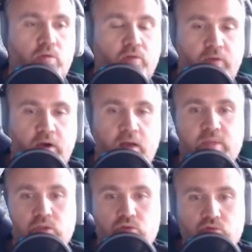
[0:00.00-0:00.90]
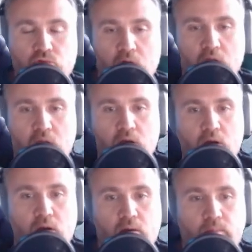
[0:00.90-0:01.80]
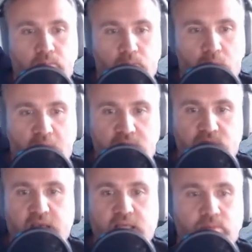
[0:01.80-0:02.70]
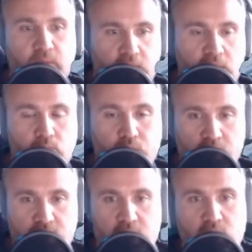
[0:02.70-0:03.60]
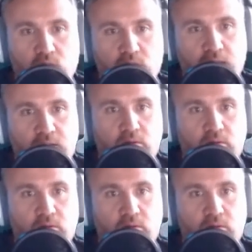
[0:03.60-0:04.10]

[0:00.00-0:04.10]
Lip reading: farm into SVS making point account. And